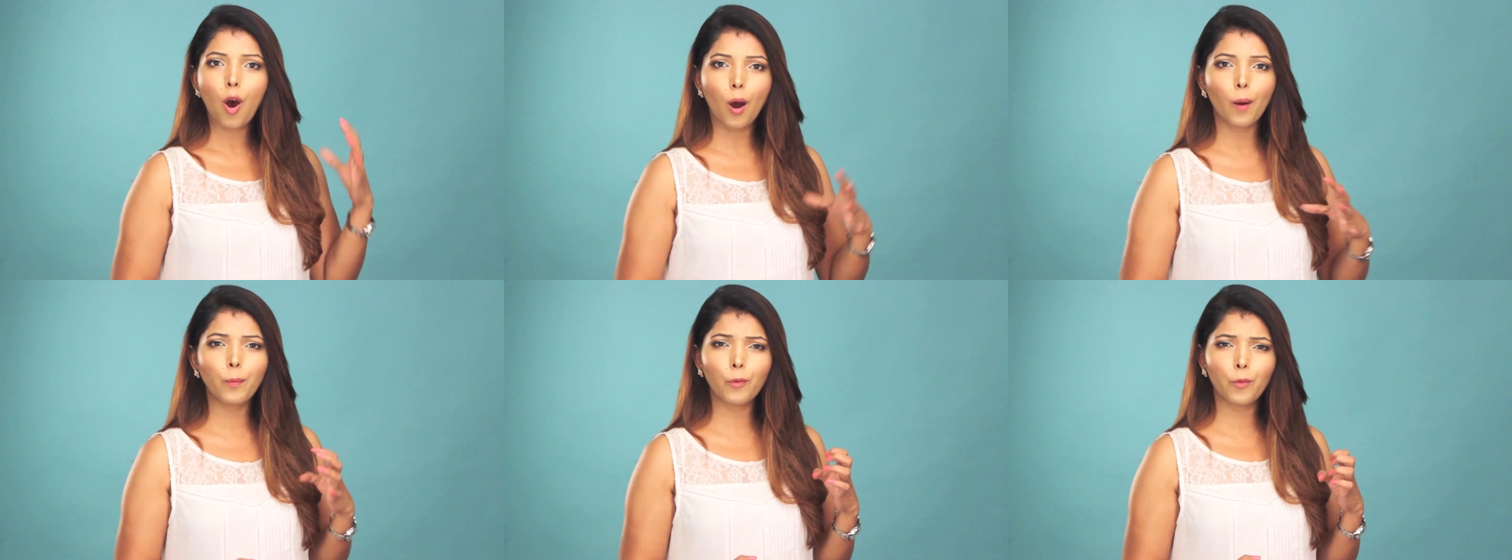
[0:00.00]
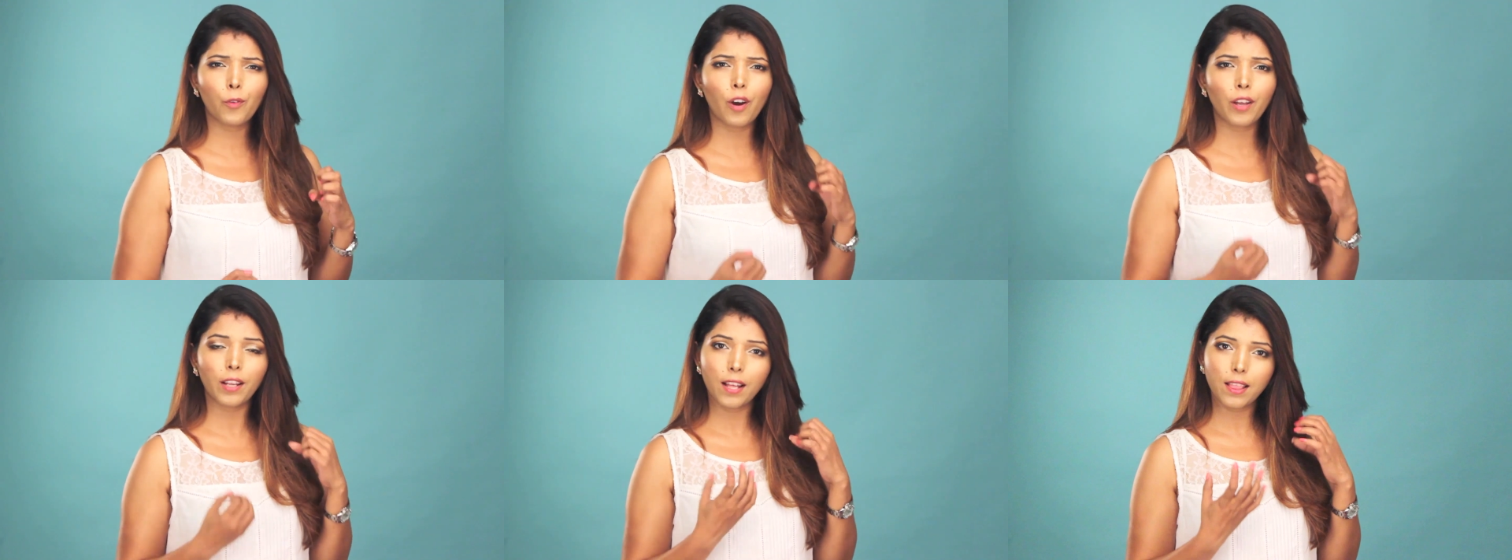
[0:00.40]
opt
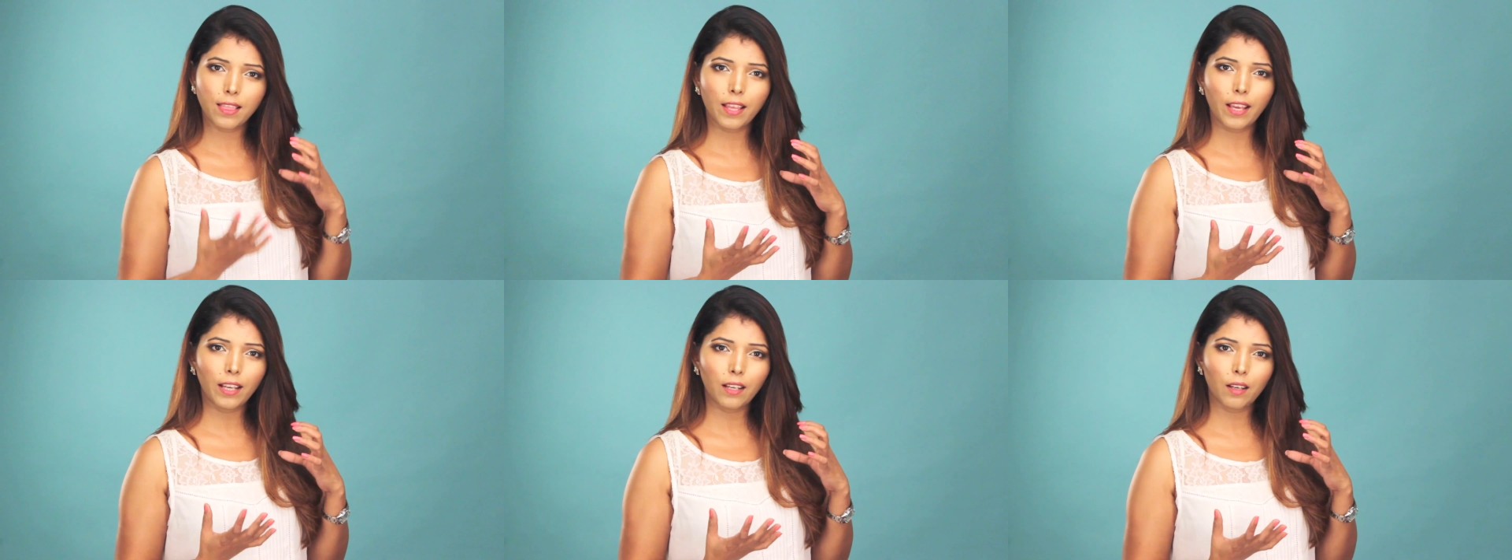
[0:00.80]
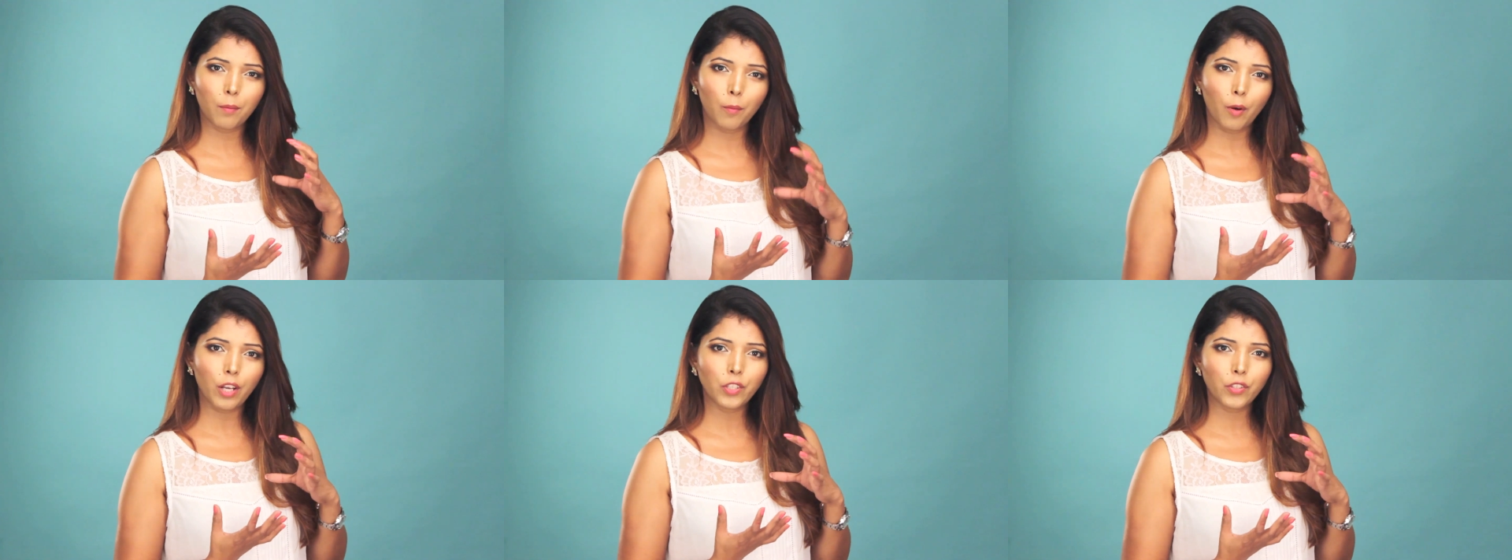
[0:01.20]
for a thick
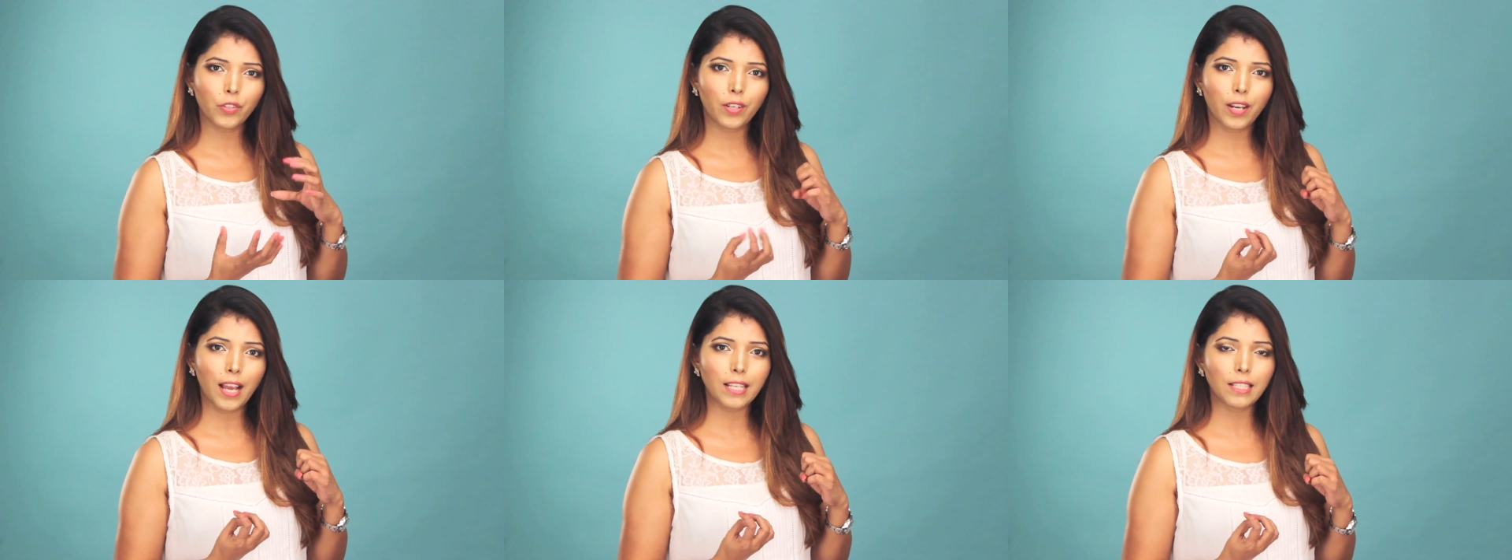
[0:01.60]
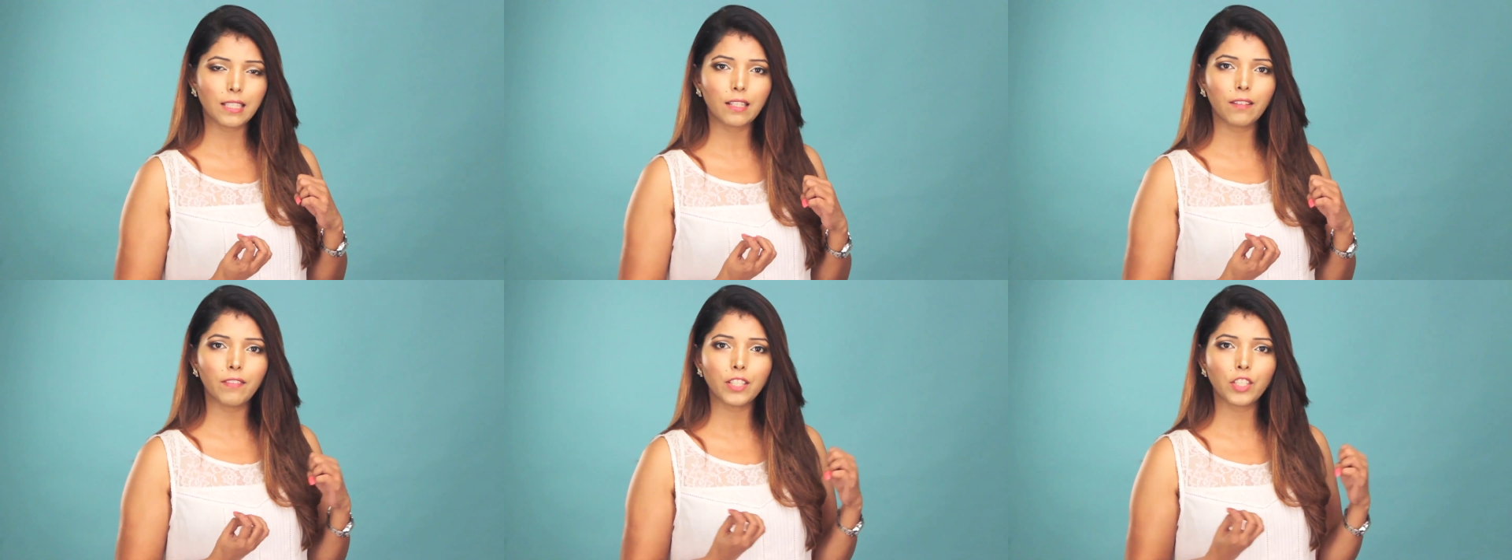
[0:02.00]

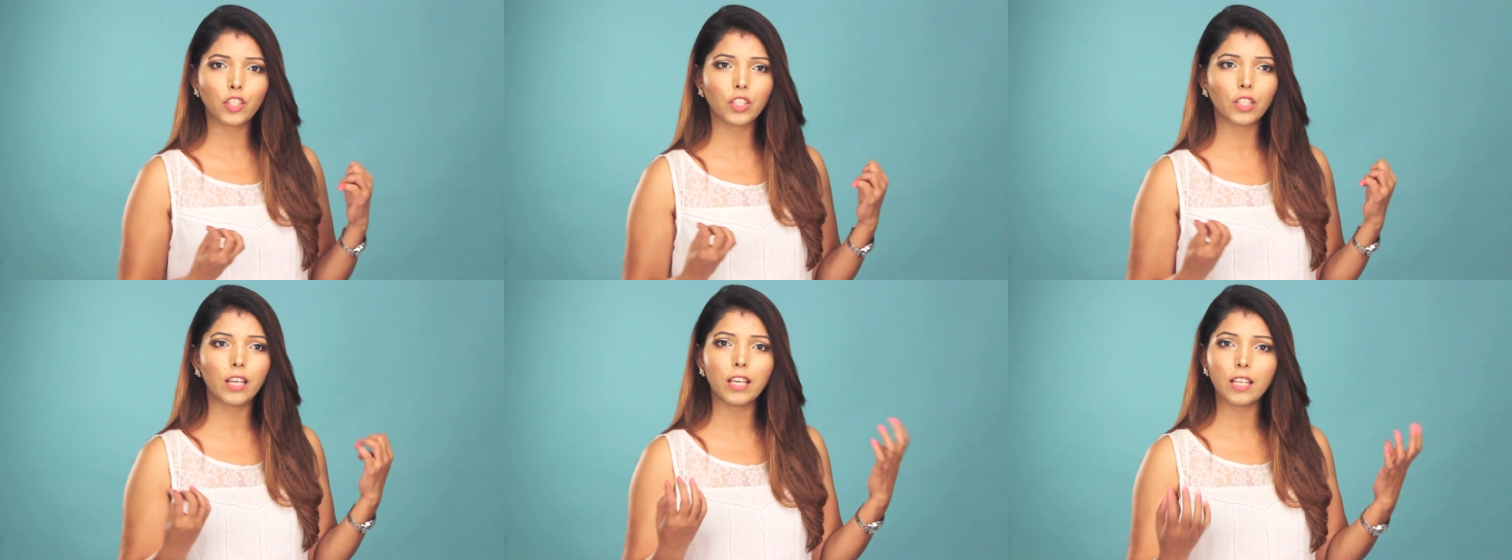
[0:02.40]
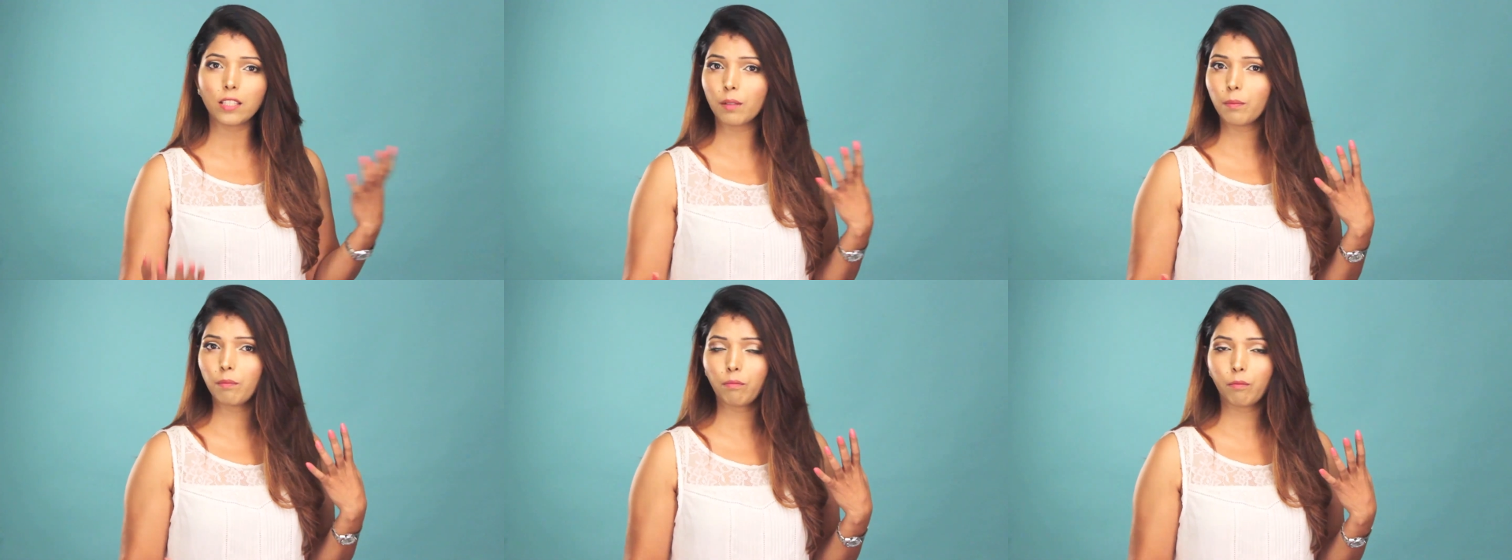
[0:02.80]
moisturizer which
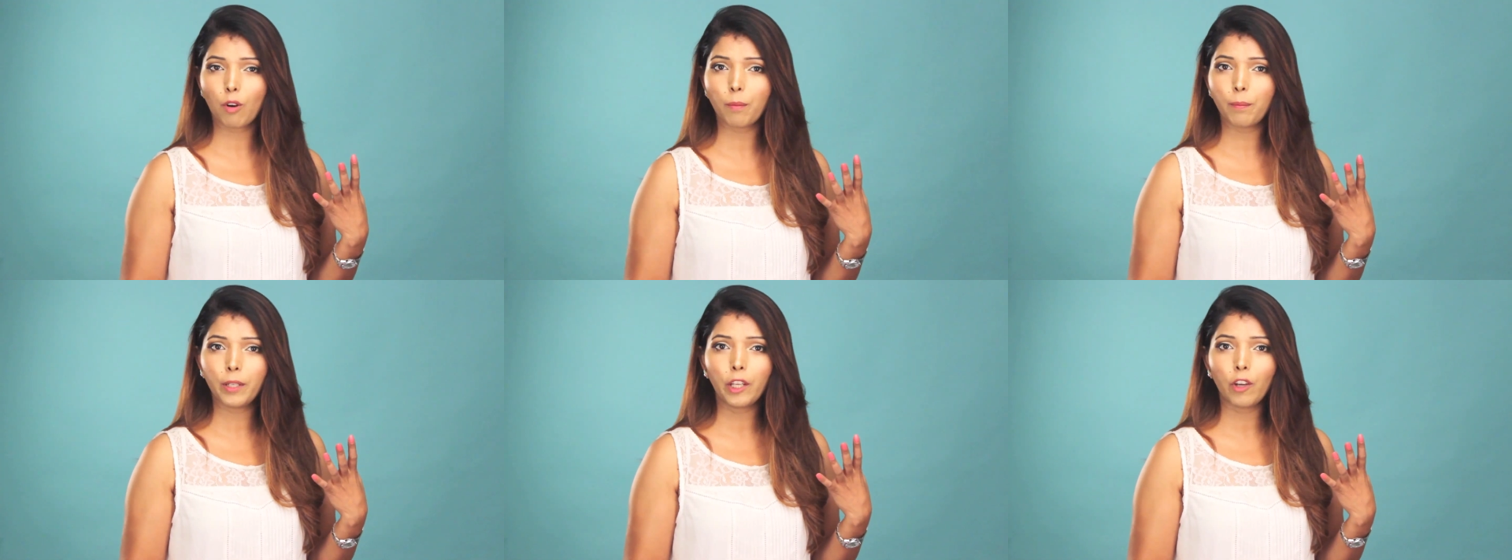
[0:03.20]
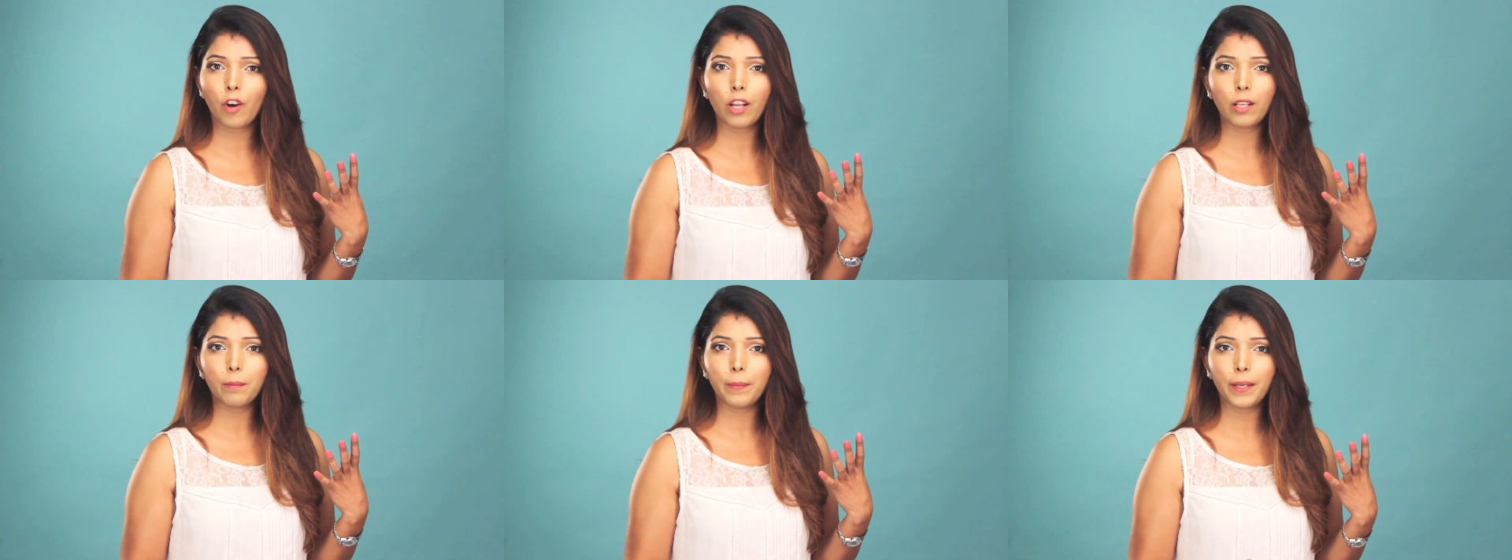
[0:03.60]
is probably
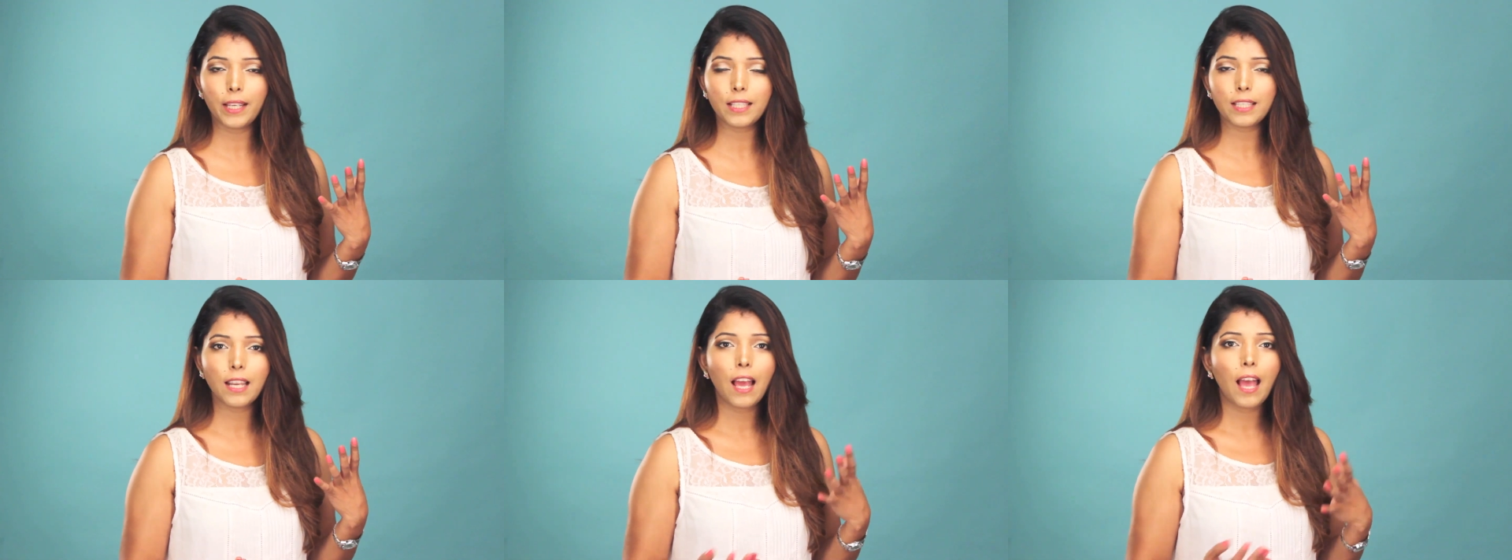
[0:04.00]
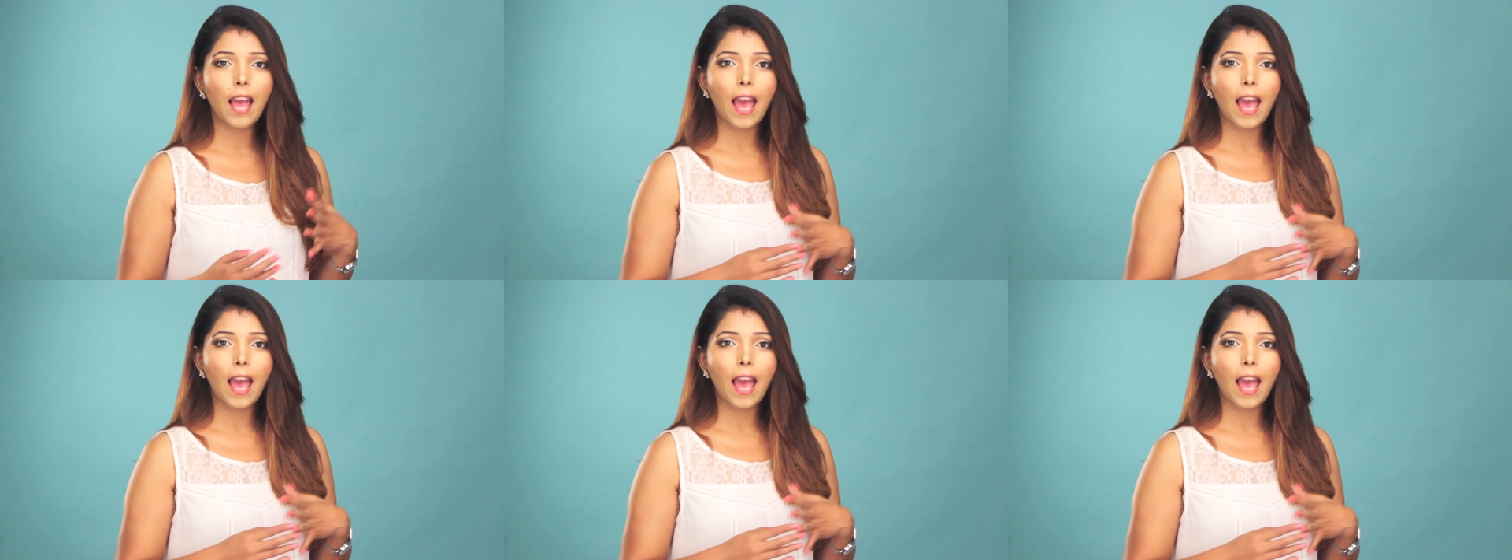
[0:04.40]
oil based.